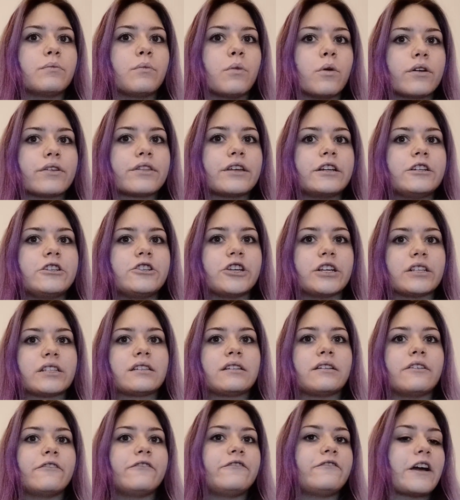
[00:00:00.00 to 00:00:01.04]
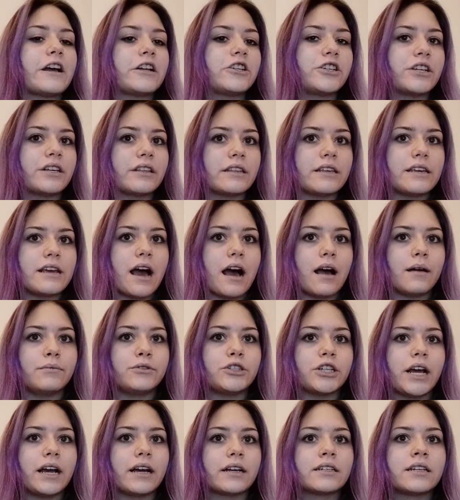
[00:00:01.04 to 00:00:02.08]
more than just fetching the
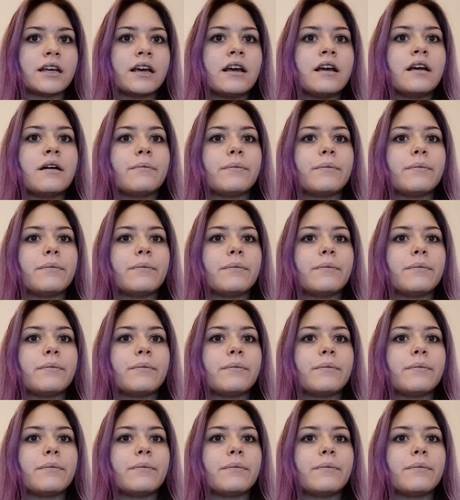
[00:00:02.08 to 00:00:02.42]
object,